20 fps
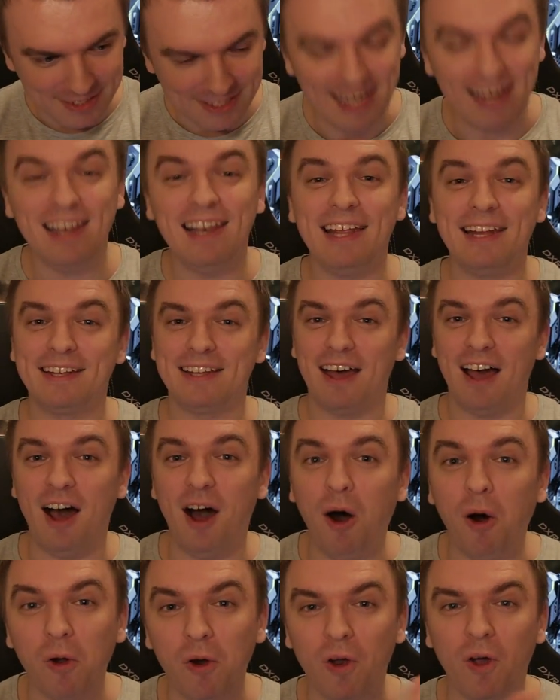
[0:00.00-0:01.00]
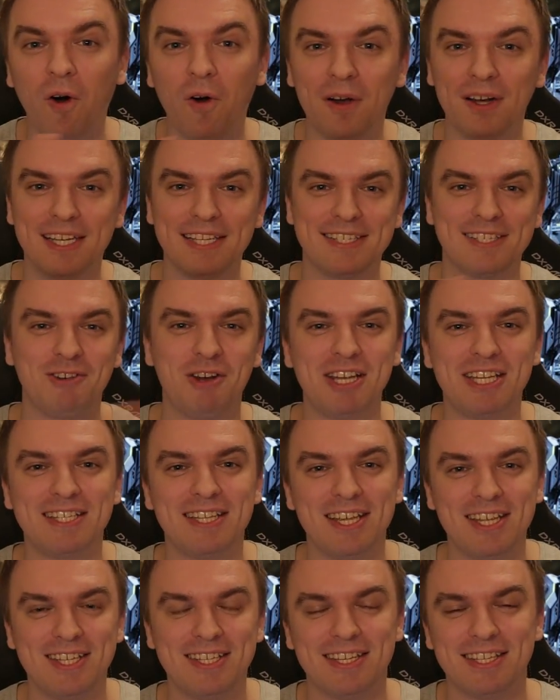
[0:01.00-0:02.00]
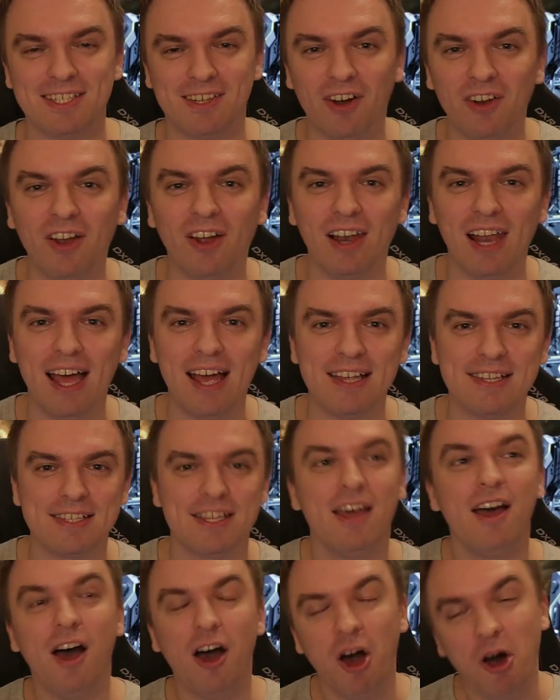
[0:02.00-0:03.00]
tell it how long the stress test is gonna last,